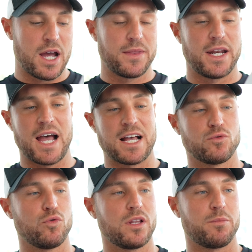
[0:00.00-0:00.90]
and then it has
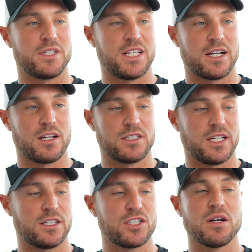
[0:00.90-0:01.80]
all of the particulars
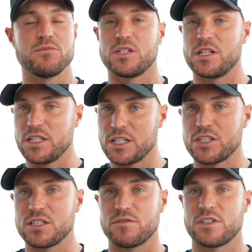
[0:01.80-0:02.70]
in terms and
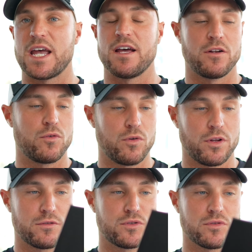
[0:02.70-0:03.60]
conditions of sale and all of
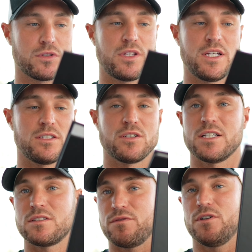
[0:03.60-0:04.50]
those sorts of things. So
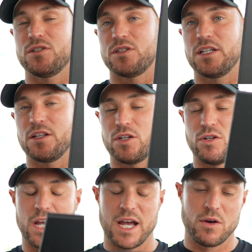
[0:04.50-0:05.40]
that's the first thing that you
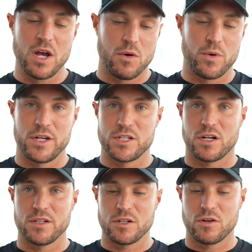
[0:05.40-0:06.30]
get when you
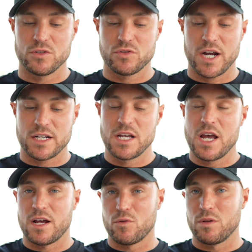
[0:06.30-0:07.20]
sign the contract,
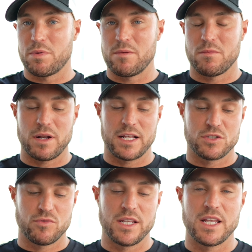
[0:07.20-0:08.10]
and all the payment plans
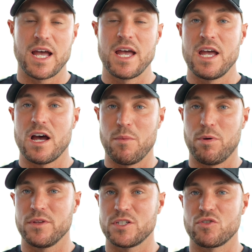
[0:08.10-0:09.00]
are in there. Up
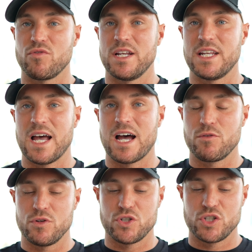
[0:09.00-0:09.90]
on the screen now,
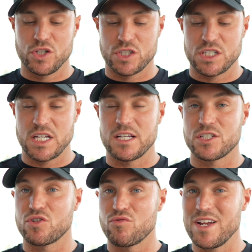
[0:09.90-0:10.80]
you should see a
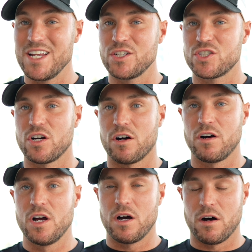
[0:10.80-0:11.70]
screenshot
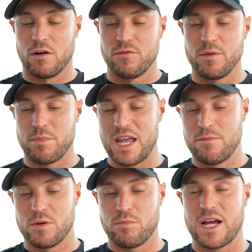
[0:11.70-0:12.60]
of the
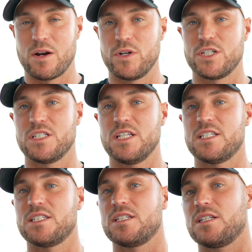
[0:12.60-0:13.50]
payment plan, which is
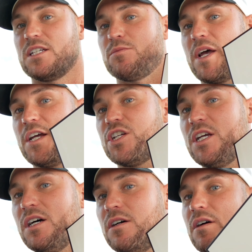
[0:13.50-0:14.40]
this page
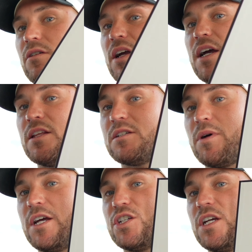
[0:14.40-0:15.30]
here. Okay, this page